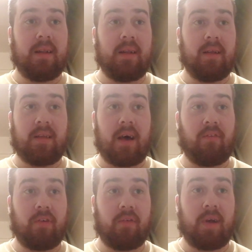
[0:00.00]
The
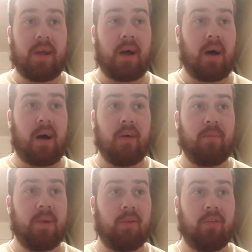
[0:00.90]
staff are great. I've
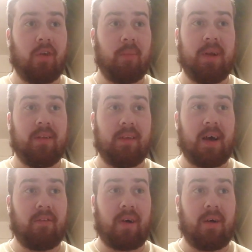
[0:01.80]
been on so many
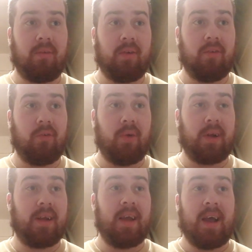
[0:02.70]
staff outings
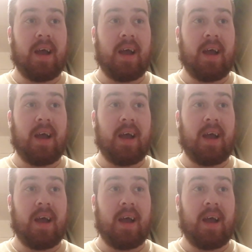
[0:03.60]
already.